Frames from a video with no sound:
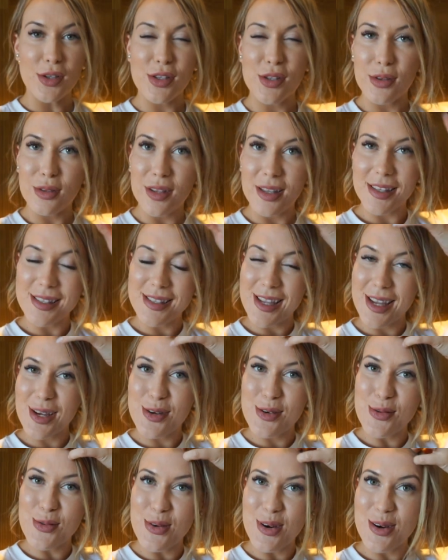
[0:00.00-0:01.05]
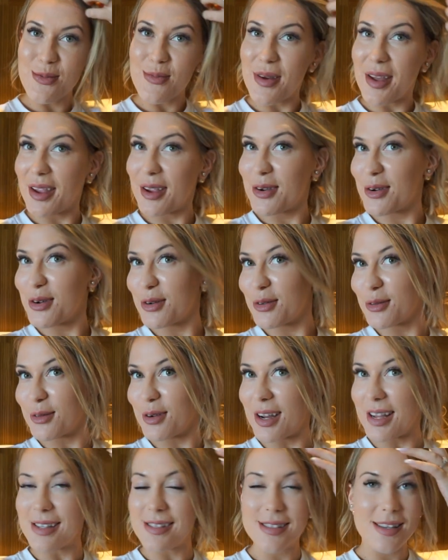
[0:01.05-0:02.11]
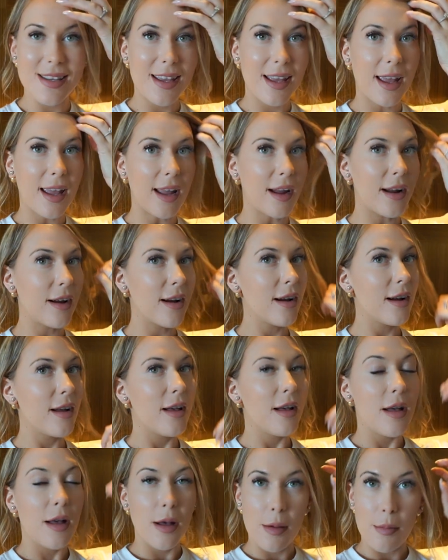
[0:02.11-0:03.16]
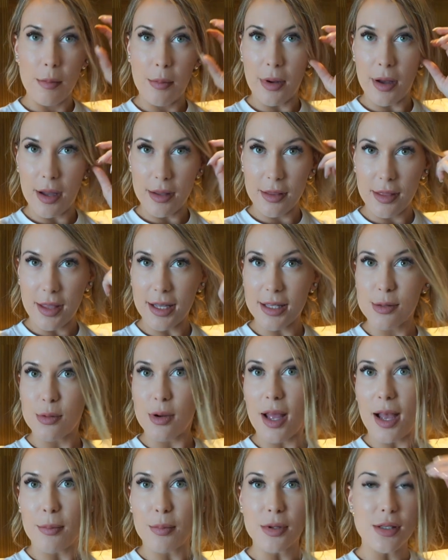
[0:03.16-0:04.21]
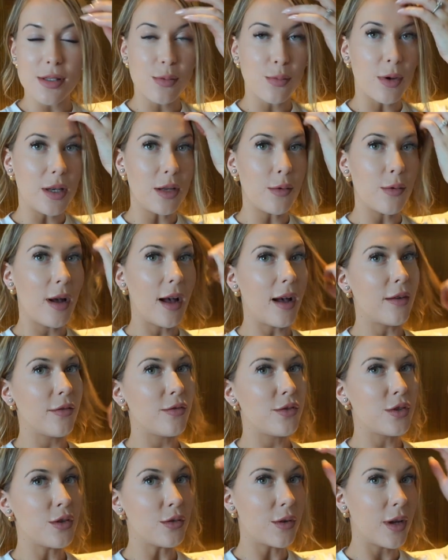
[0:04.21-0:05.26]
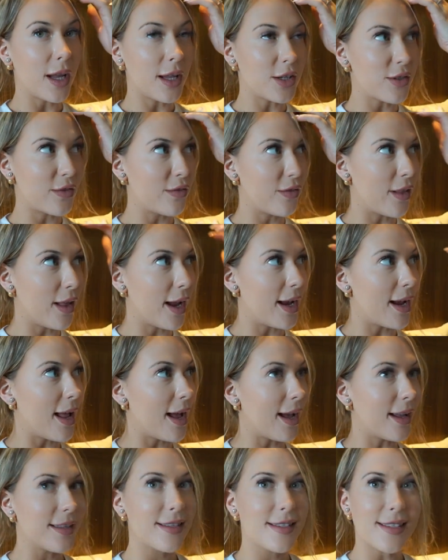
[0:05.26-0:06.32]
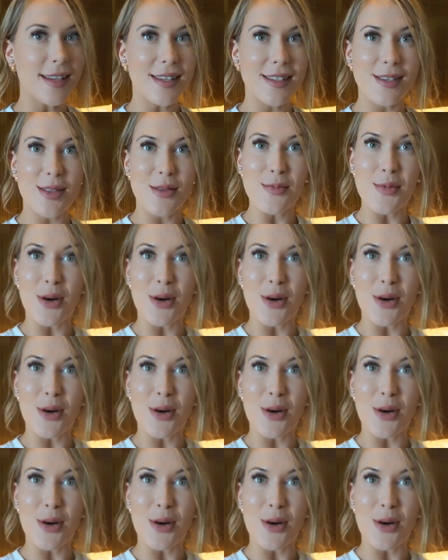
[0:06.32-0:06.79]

Also, let's ignore my crazy hair. But that's what happens when you have to catch a flight at 6 in the